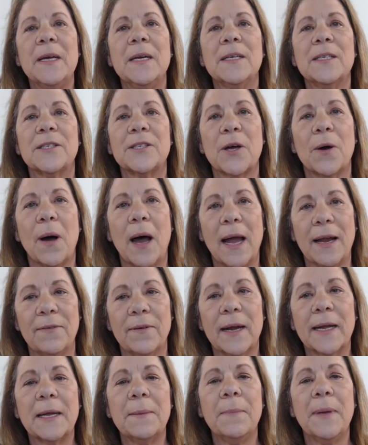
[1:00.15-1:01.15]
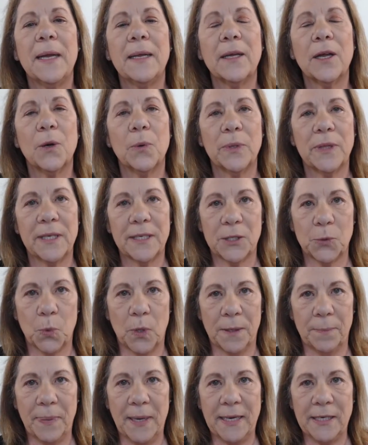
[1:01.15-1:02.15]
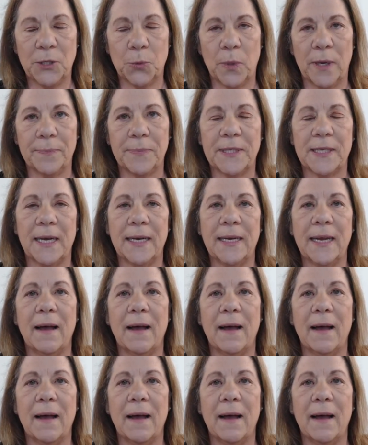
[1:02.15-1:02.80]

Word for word: So I recommend go with this one-page website.